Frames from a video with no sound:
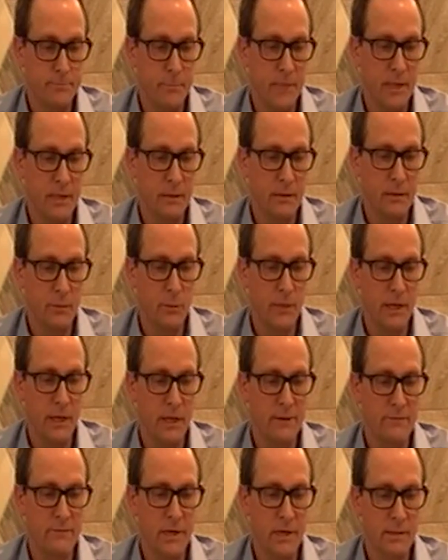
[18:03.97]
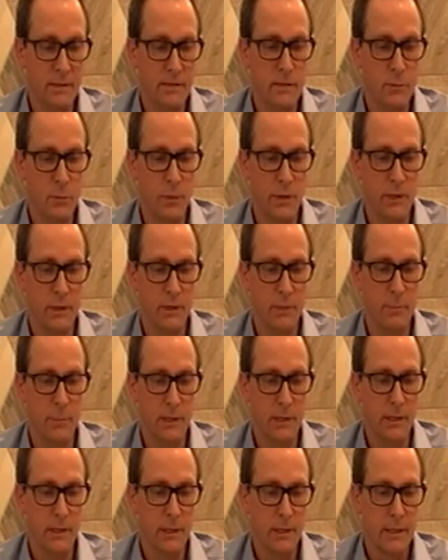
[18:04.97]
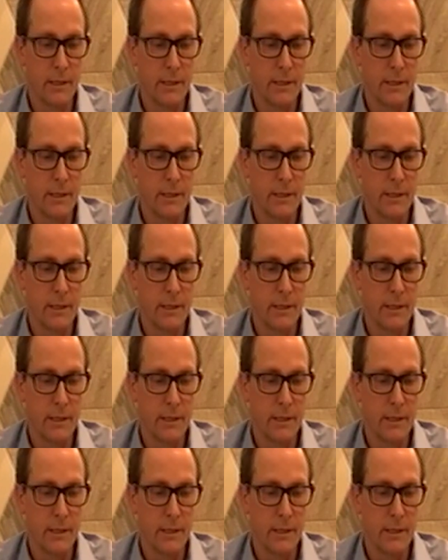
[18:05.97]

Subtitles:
meeting that we have next week. But